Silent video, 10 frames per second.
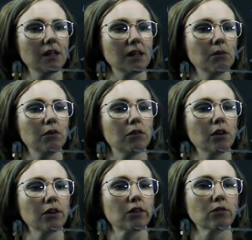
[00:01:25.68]
Then we've
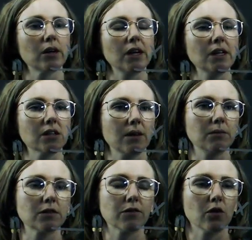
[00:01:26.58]
got 3
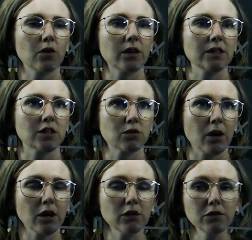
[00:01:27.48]
times 4 is
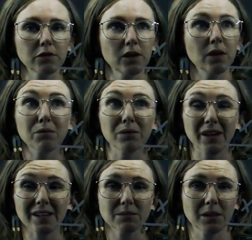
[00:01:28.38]
12,
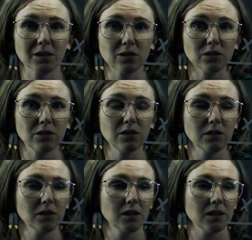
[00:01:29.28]
plus my
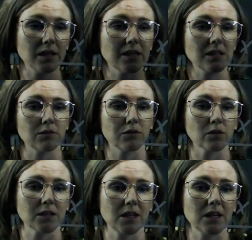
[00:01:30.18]
2 is
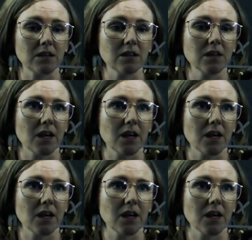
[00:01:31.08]
14.